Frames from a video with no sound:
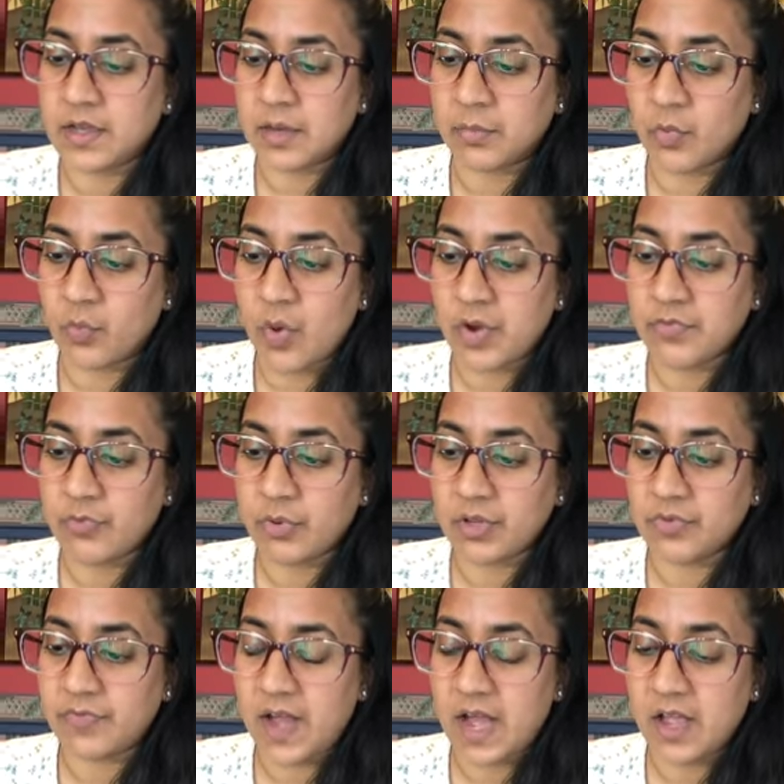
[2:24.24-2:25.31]
number
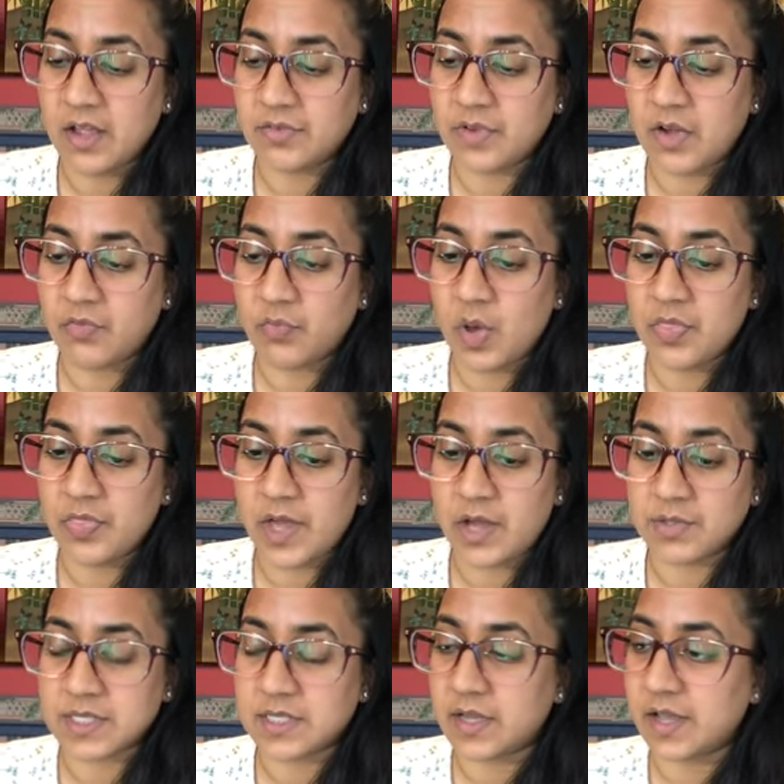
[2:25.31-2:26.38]
145 of
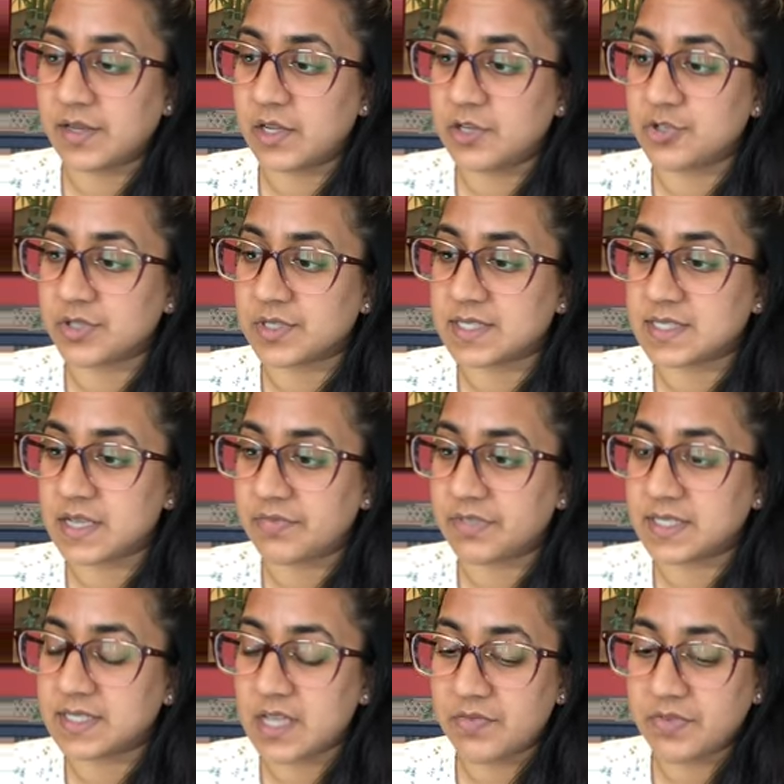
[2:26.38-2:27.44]

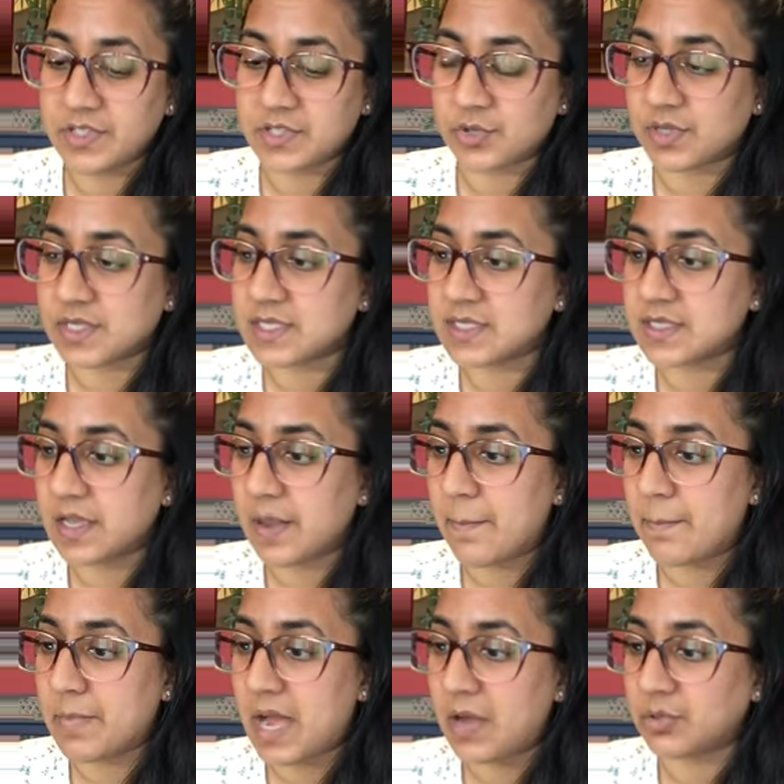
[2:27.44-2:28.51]
1977. So this is the
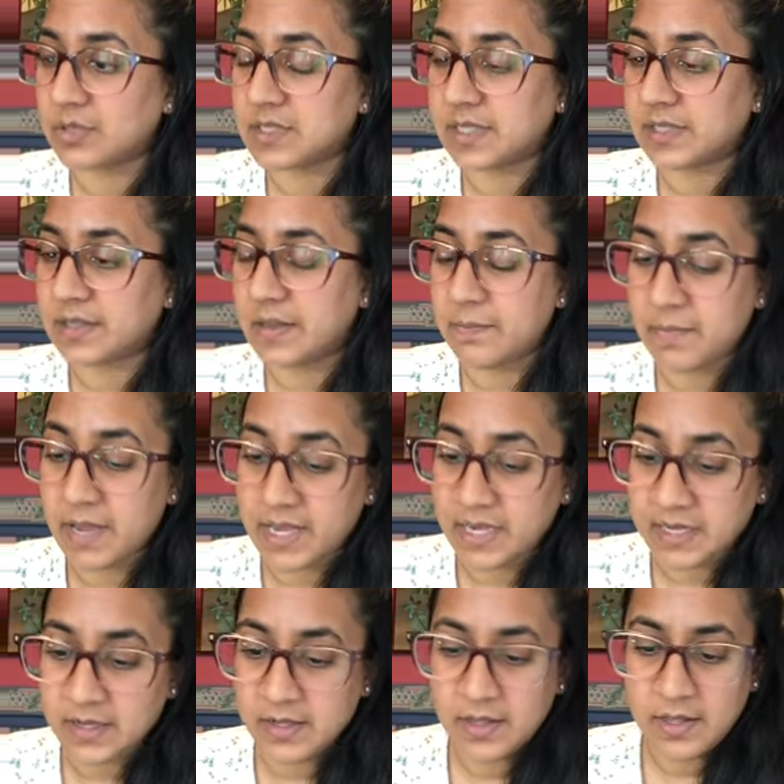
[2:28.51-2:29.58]
amount that they
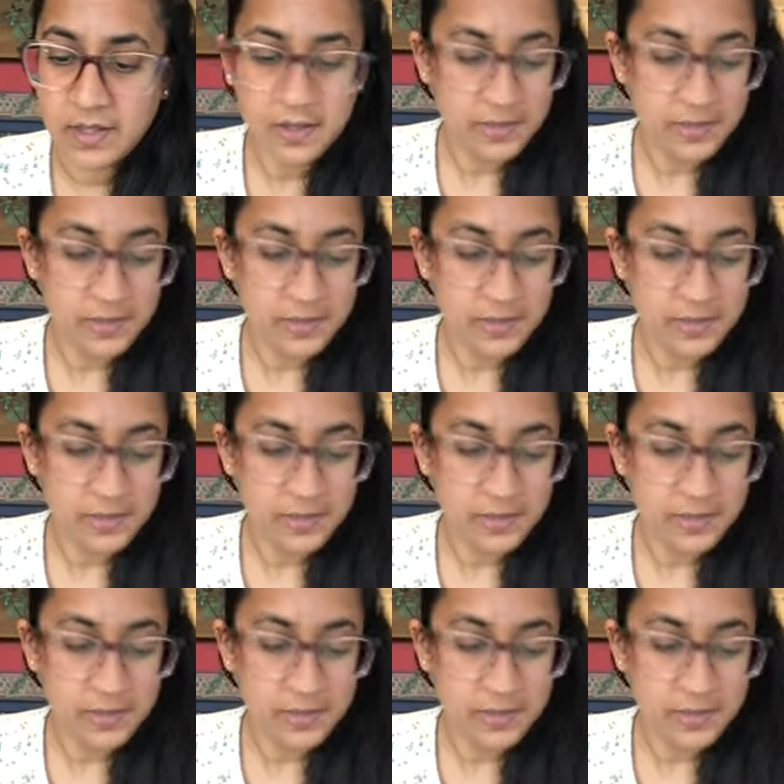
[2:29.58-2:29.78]
made.